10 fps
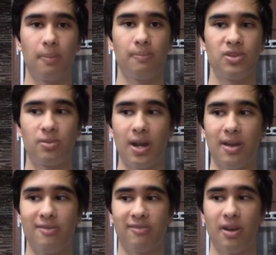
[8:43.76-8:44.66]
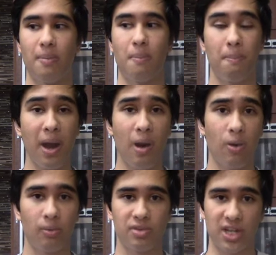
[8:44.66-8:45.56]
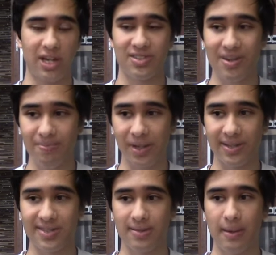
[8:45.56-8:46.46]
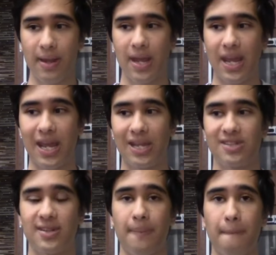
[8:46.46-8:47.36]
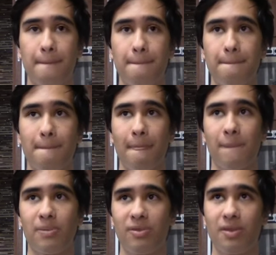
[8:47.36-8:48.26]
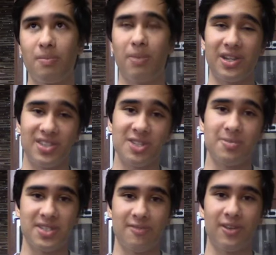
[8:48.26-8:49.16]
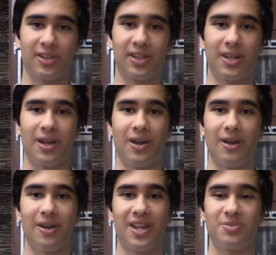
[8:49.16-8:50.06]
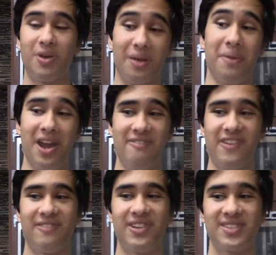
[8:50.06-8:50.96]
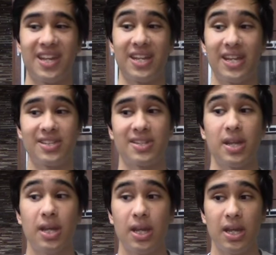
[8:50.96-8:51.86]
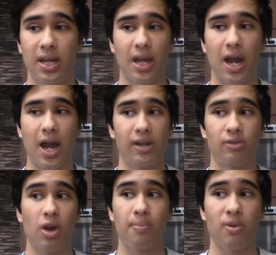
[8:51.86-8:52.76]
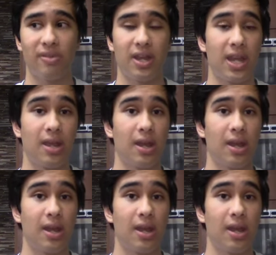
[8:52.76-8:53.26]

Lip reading: derived from bao, Chinese dumplings. And pancit specifically is one of my favorites, and I grew up with it